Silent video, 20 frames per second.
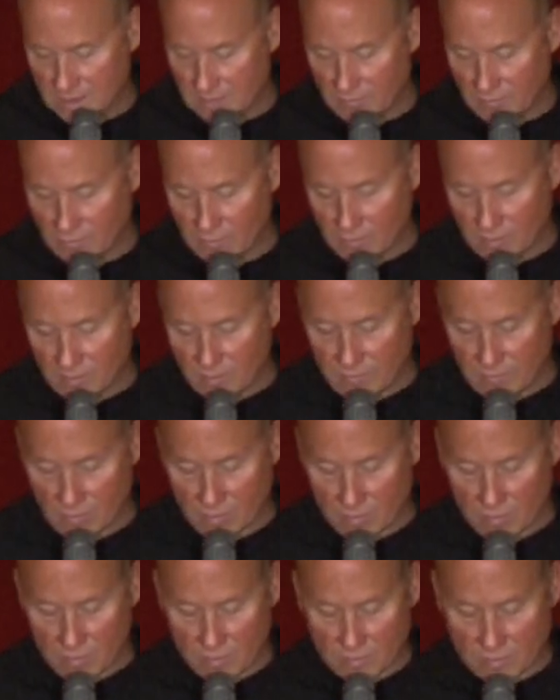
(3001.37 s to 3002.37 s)
the fruit of
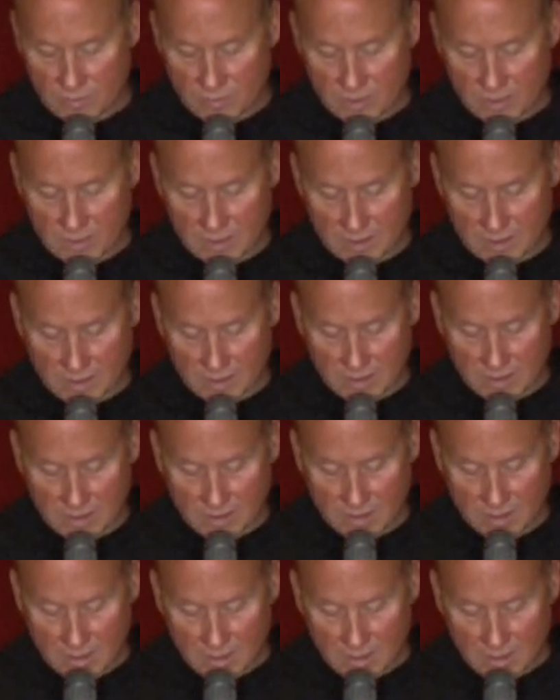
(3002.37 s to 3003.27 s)
your womb, Jesus.